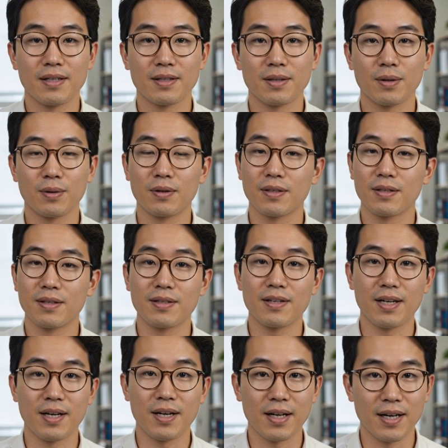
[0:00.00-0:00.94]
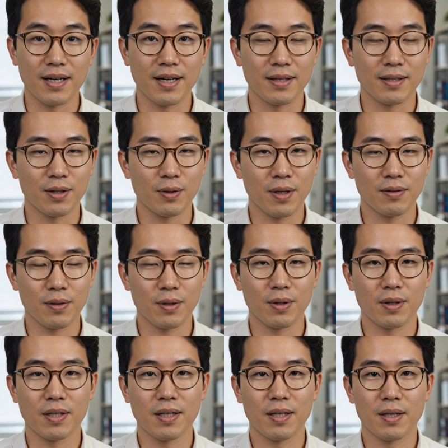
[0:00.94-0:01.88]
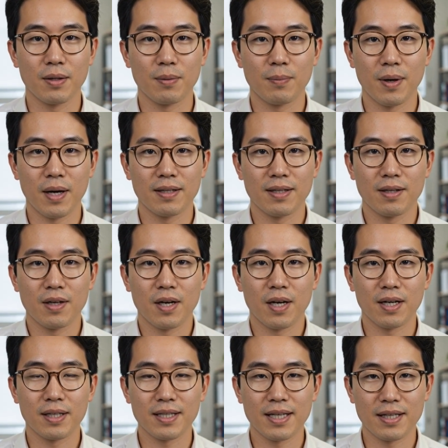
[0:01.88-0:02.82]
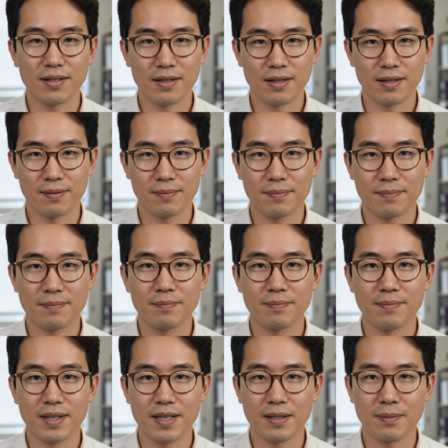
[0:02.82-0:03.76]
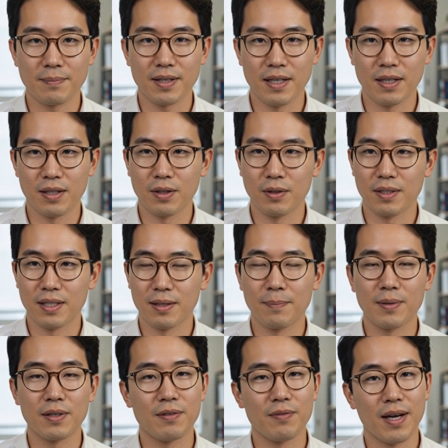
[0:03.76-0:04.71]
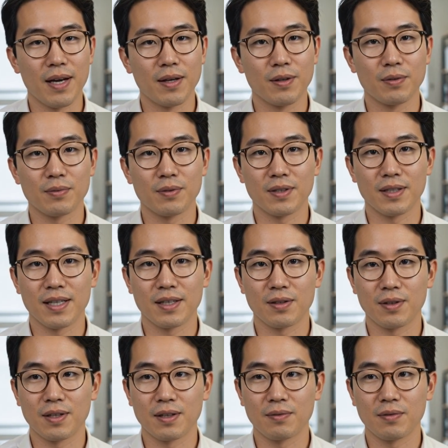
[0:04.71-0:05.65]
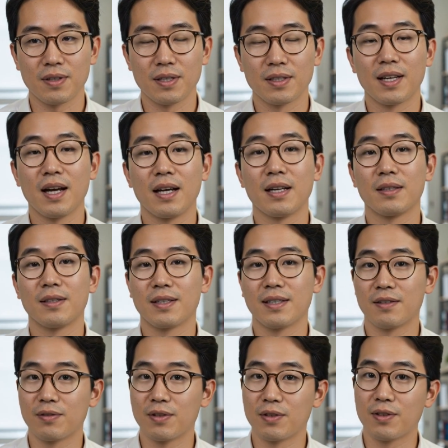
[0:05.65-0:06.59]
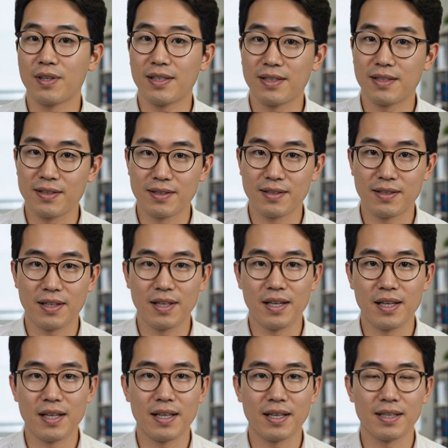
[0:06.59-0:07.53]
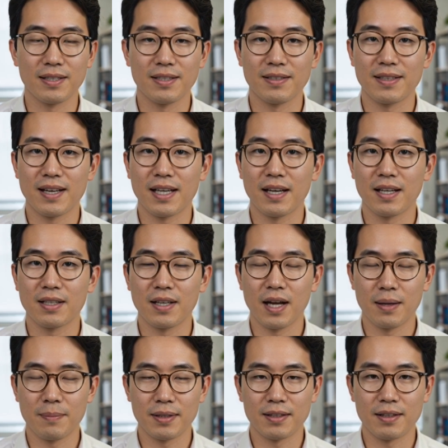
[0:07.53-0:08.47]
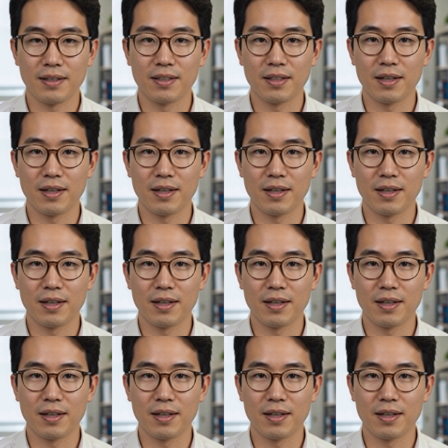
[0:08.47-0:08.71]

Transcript: solutions isn't a revolutionary new processor architecture. It's a material that has been valued for centuries for entirely different reasons: synthetic diamond.